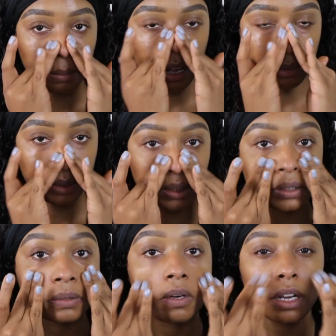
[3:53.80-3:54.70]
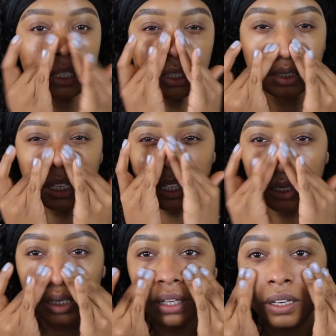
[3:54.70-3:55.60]
Popping this where I need
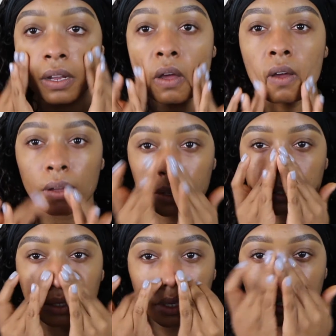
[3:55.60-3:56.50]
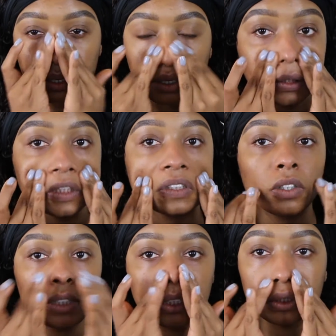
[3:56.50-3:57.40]
it. Really, it's
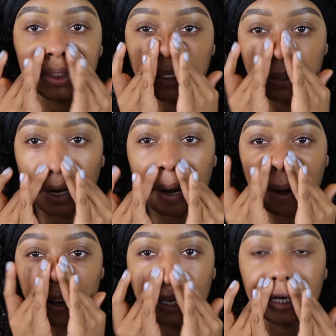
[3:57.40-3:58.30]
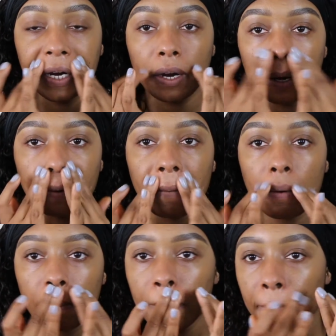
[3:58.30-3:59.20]
only in this little area here
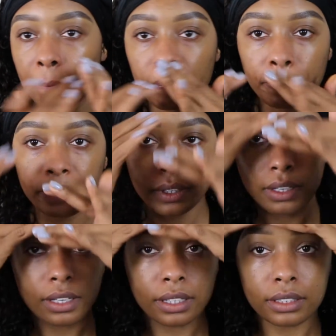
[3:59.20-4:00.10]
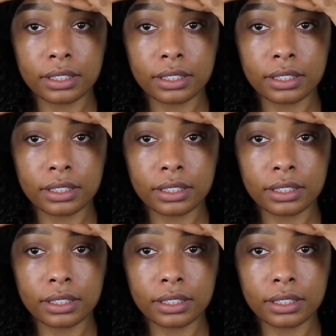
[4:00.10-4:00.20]
and